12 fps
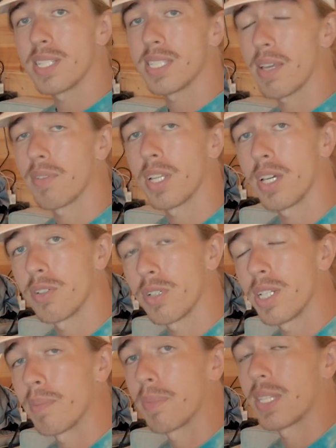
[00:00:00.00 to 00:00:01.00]

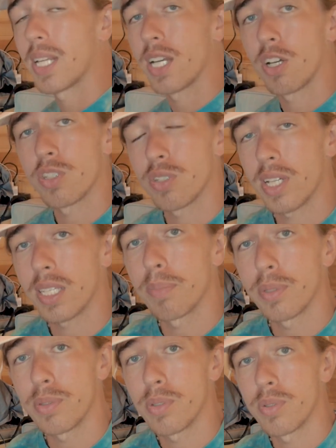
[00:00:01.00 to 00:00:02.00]
700, but then I also got the
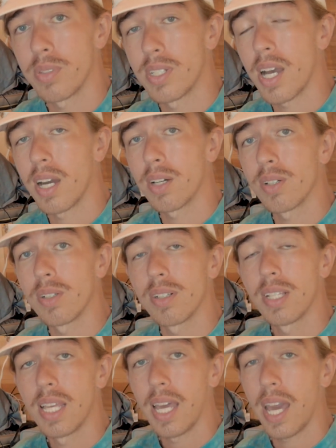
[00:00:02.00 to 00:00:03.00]
Bluetooth dongle
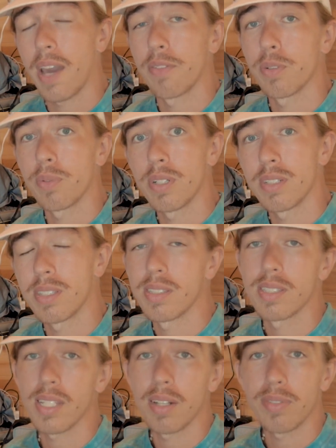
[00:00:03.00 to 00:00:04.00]
afterwards
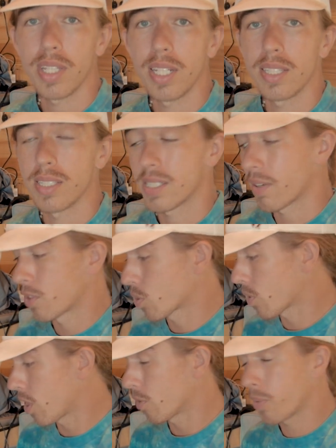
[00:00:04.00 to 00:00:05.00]
instead of getting the
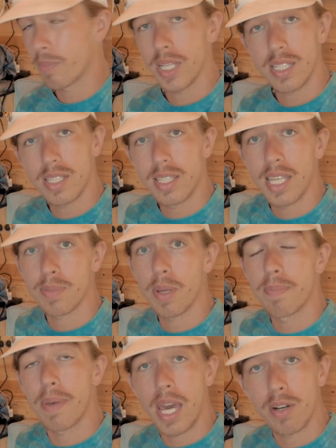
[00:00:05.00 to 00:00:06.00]
712. But basically that's
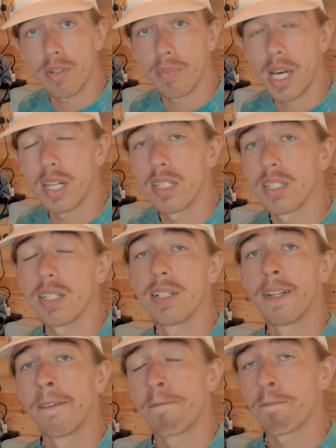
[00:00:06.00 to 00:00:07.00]
my battery monitor.
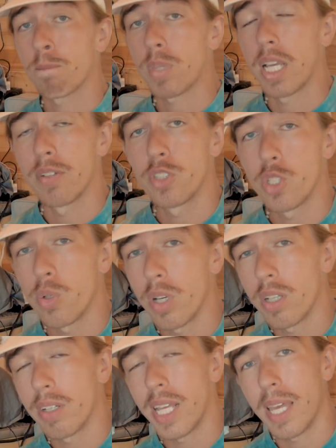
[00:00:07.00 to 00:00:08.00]
I have
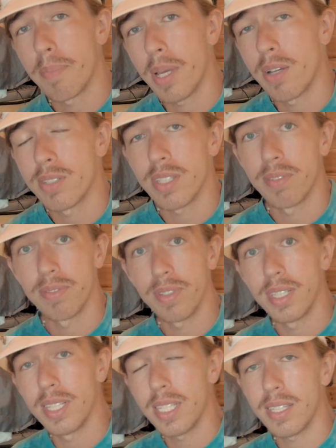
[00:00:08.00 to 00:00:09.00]
200 amp hours of
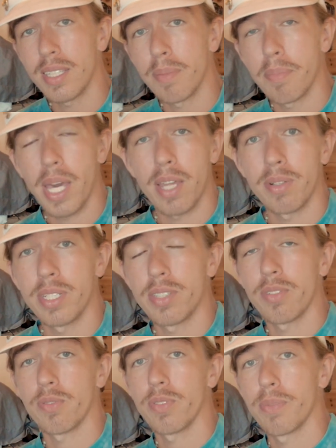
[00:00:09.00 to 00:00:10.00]
lithium
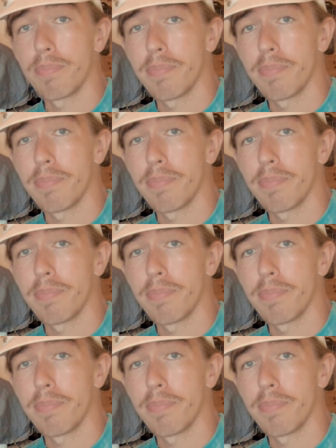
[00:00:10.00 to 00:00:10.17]
batteries from